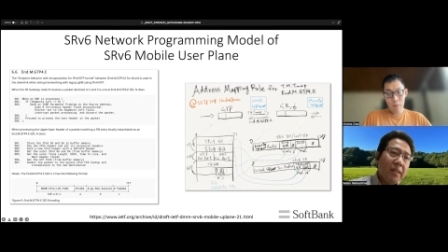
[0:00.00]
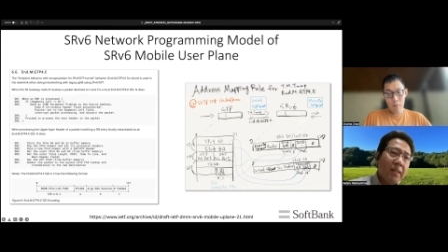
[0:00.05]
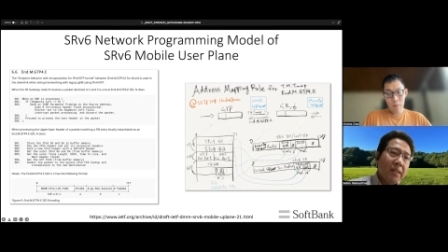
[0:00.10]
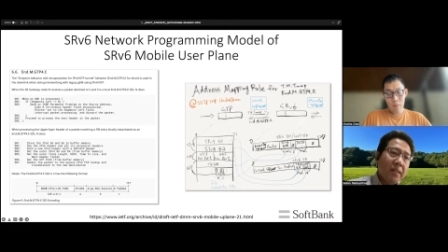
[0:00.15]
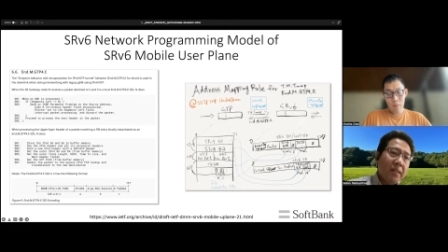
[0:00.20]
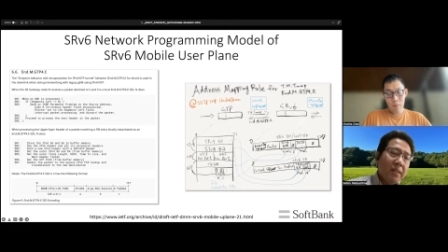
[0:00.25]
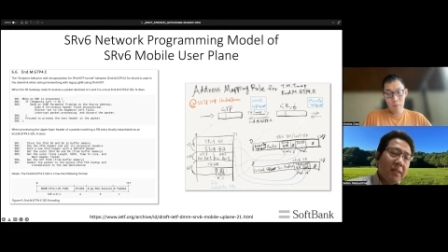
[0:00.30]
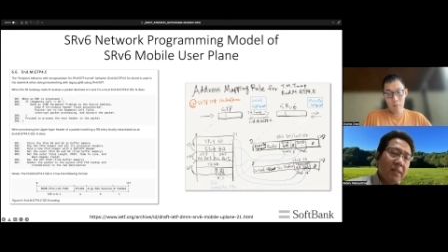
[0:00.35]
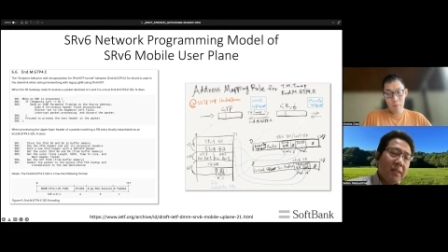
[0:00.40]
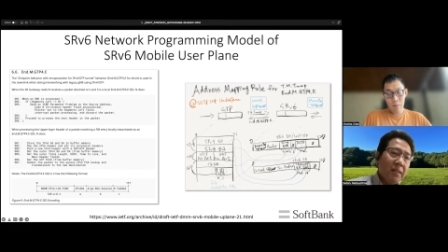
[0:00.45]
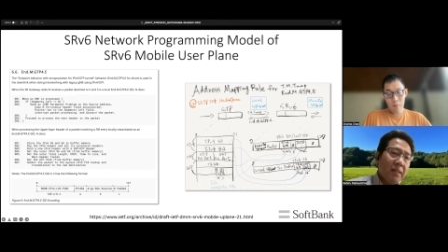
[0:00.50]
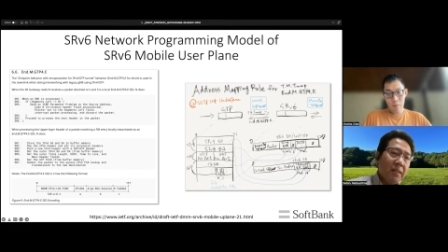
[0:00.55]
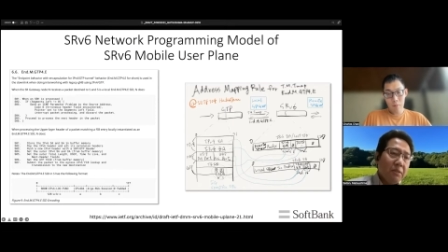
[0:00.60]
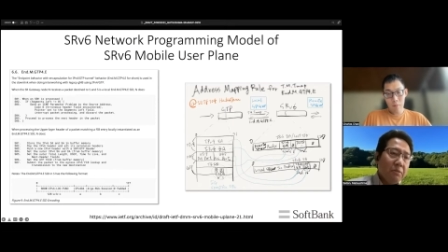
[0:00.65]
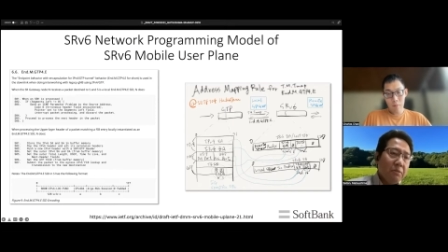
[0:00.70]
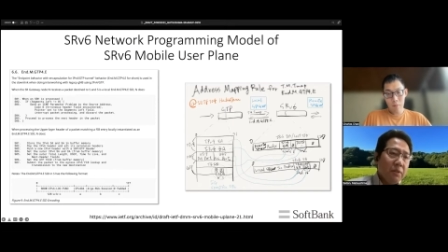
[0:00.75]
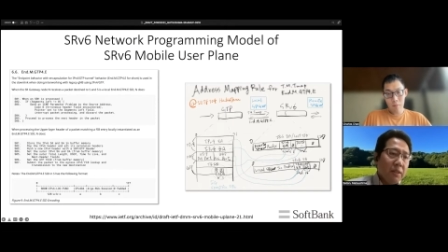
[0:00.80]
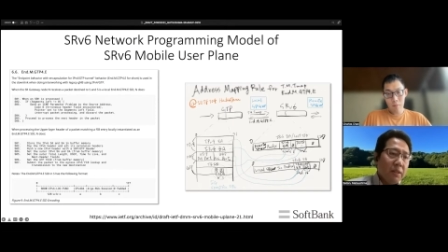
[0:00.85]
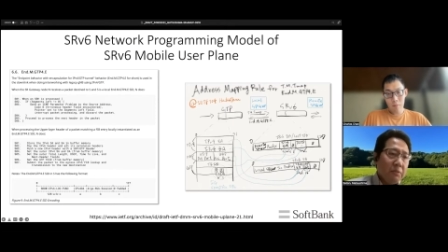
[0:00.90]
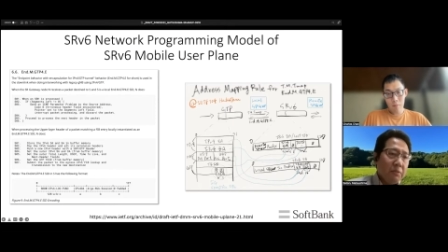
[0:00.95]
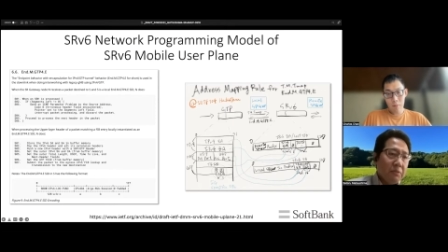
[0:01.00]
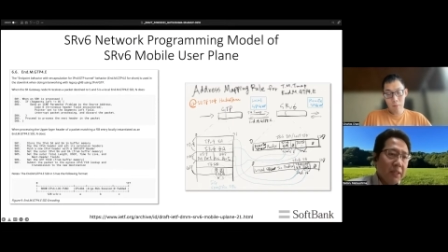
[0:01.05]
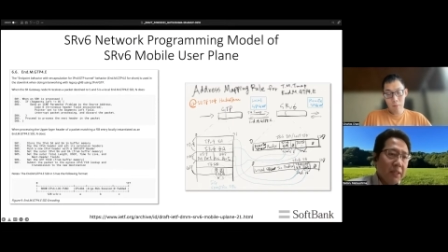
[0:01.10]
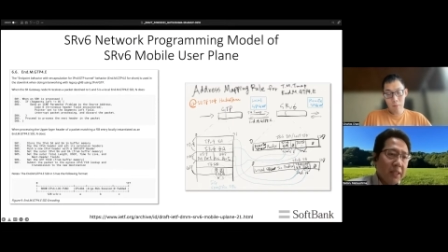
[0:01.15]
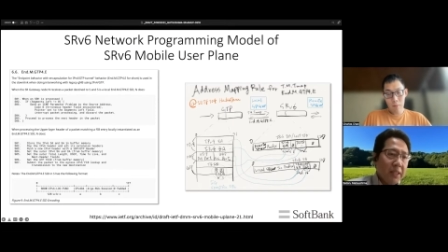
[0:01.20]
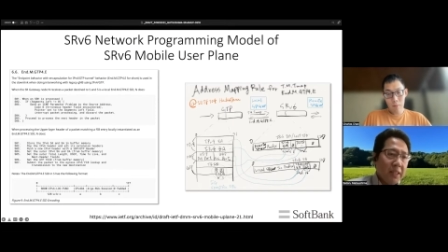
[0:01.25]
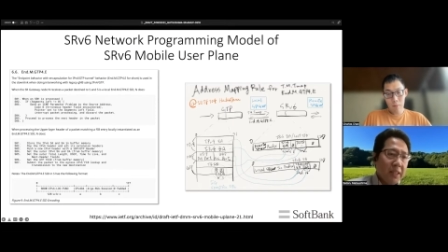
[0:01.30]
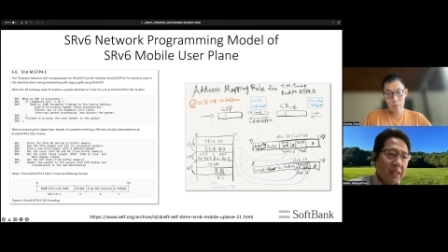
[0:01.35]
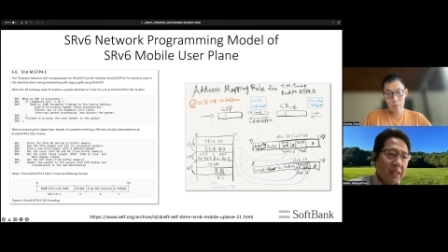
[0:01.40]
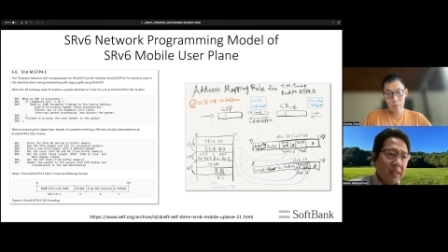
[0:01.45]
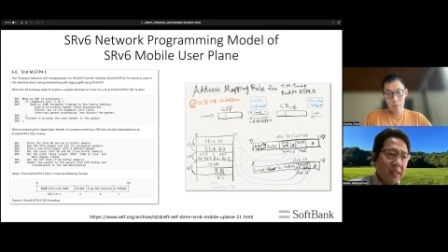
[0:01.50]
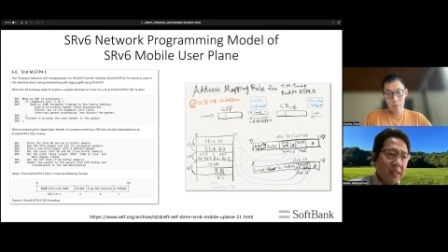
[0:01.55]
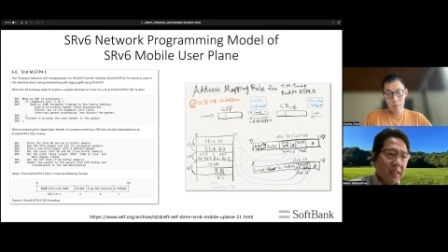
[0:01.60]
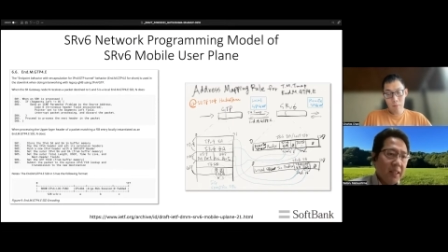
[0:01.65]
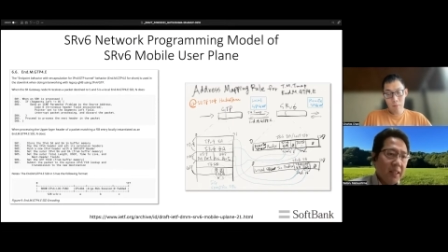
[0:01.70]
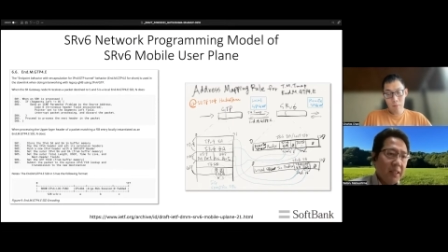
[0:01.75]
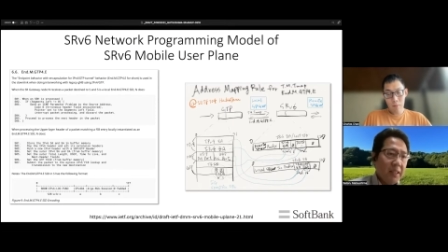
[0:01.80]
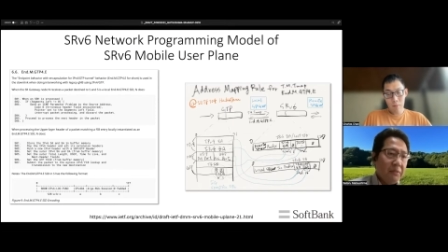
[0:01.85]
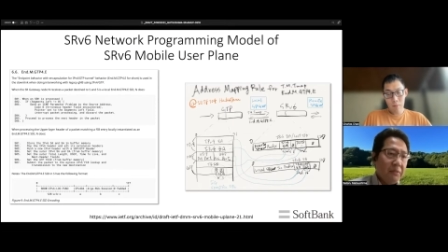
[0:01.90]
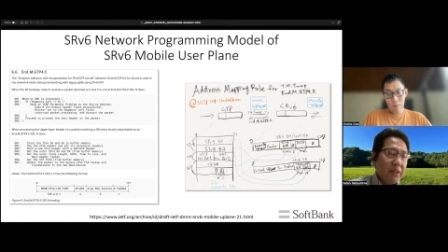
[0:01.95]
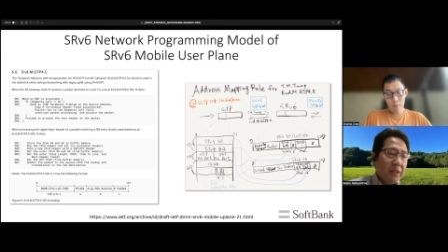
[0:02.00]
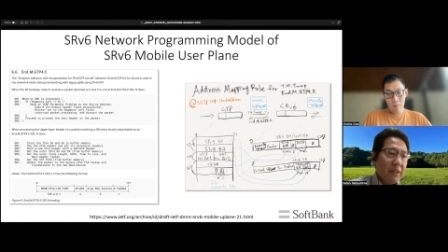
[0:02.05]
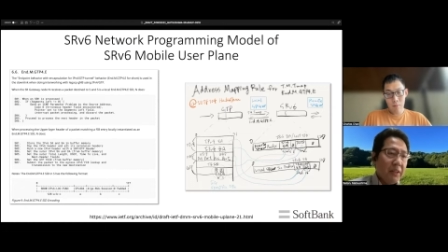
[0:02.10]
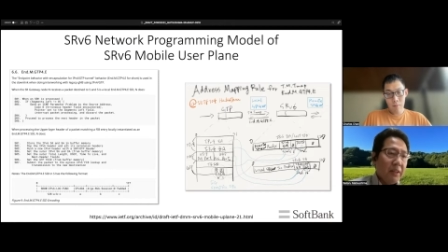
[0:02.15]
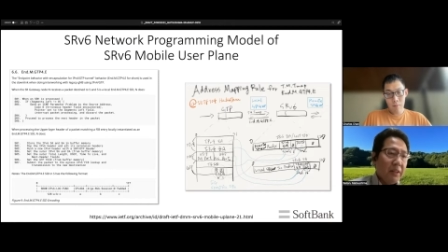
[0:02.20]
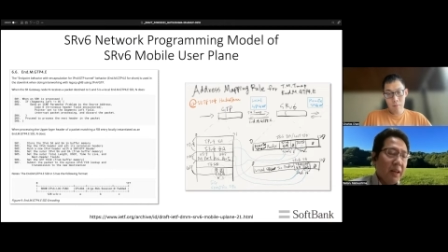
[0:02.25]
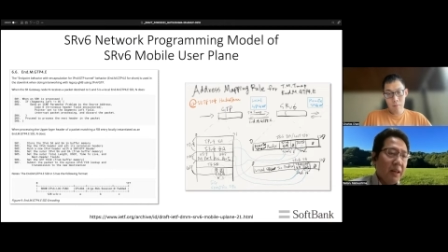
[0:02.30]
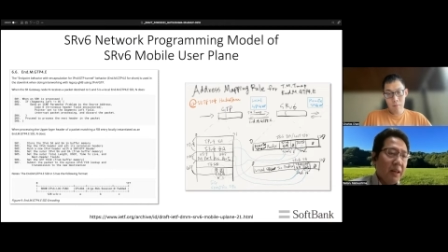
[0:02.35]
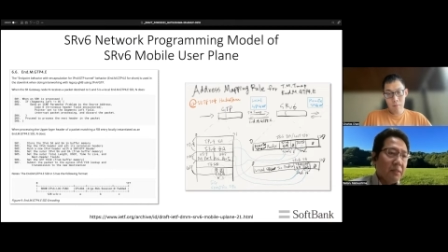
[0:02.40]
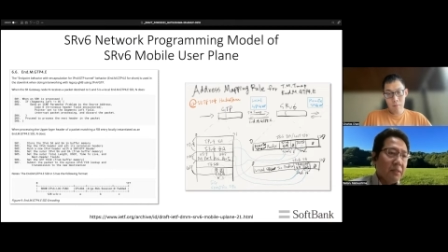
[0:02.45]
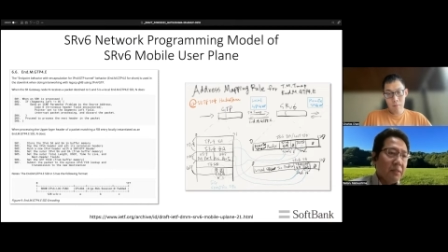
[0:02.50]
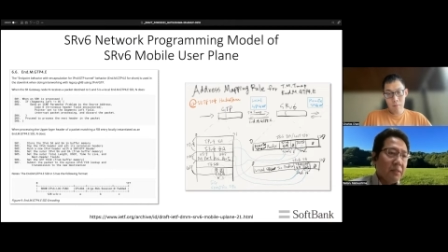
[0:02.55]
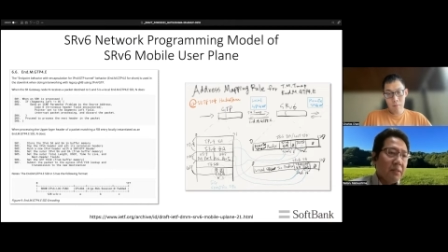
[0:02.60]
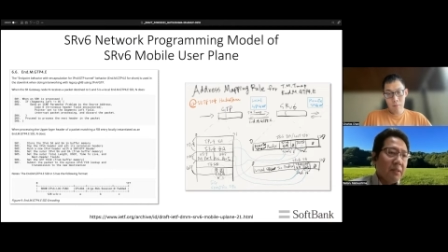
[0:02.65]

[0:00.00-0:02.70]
That's what we figure out.